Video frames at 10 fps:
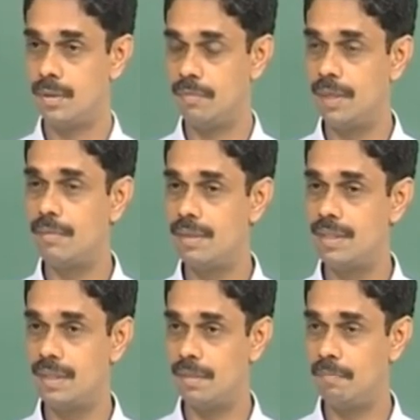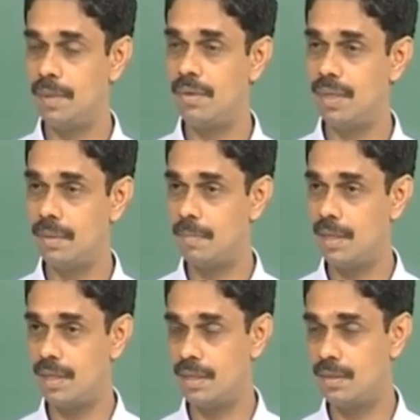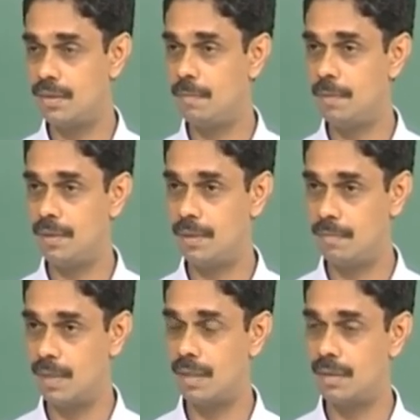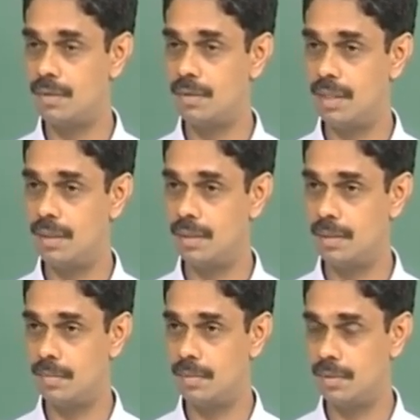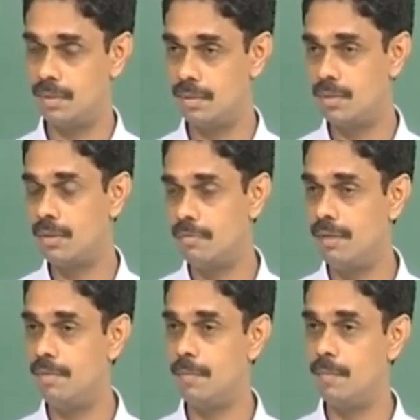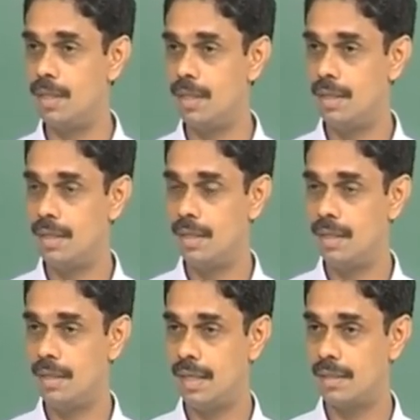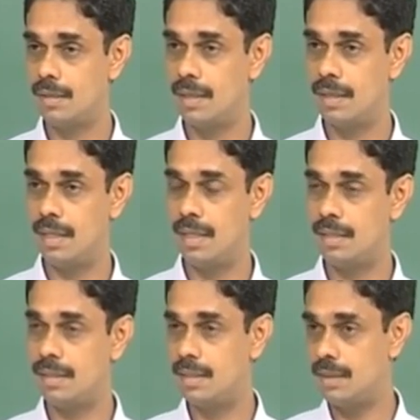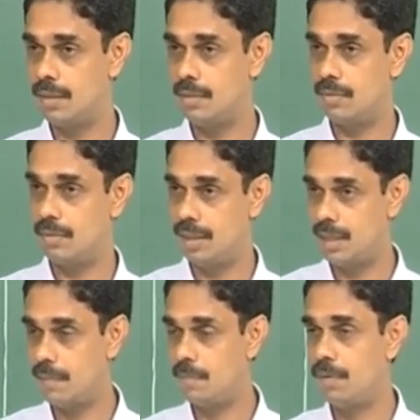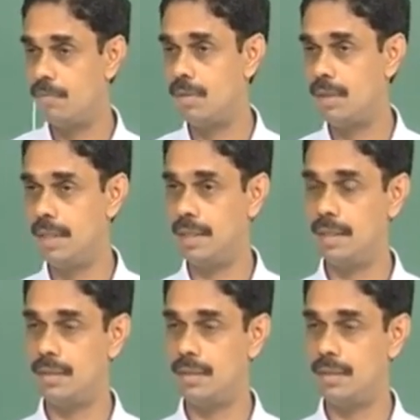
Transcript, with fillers: The frequency, the has a periodic part and non-periodic part. So the uh, uh so the wave number illustrates how the amplitude decay.